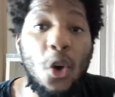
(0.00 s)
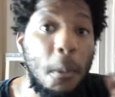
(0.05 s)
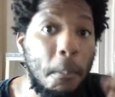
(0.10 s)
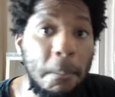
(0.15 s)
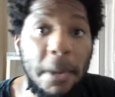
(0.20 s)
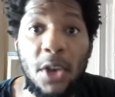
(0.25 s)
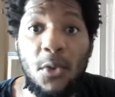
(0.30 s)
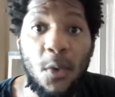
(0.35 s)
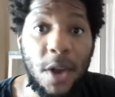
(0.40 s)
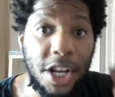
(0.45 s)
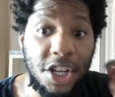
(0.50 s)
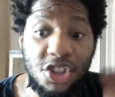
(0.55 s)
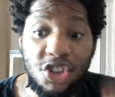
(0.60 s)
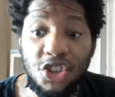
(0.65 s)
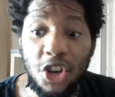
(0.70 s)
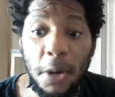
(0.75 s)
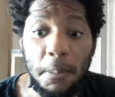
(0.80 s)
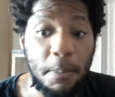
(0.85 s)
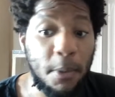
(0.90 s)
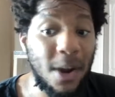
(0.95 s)
mid-range
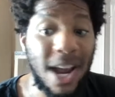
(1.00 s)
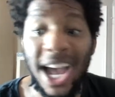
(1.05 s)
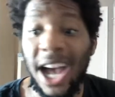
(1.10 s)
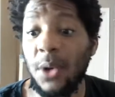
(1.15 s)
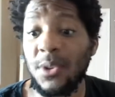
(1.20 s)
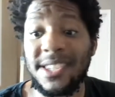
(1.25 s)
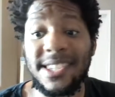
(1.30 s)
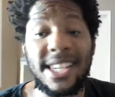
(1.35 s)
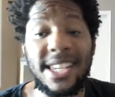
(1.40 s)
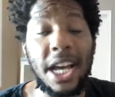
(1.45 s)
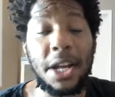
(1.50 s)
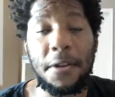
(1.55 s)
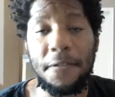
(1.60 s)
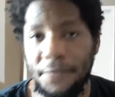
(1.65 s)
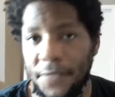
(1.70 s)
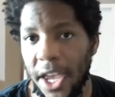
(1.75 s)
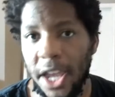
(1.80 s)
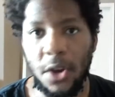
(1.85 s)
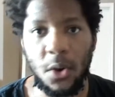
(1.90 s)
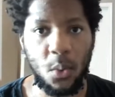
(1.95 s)
jumper outside of
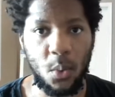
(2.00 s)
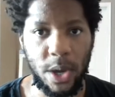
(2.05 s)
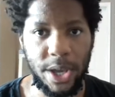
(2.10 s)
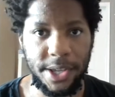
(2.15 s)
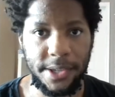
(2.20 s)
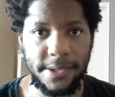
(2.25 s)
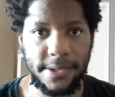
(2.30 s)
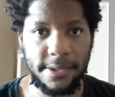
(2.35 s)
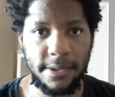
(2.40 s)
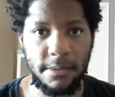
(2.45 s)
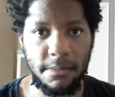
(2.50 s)
fadeaways.